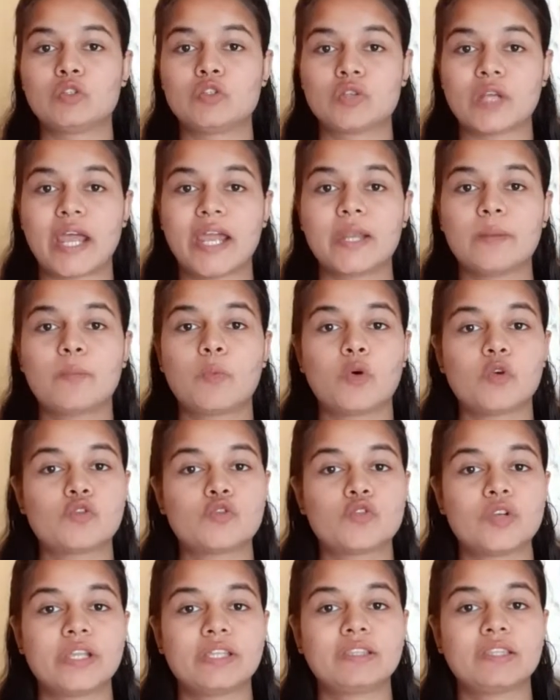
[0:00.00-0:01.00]
tried
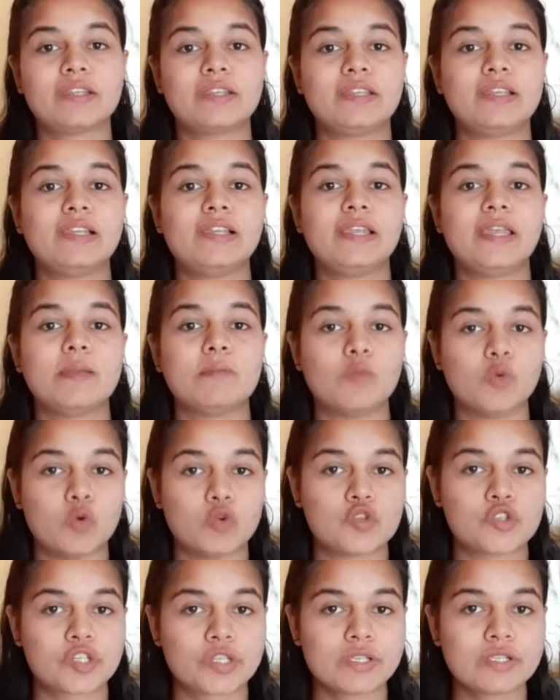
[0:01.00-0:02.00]
portraying the real
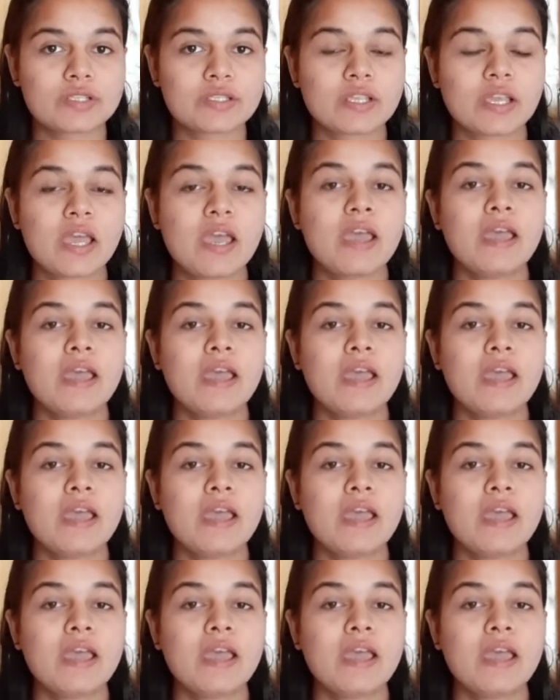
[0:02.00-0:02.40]
emotions.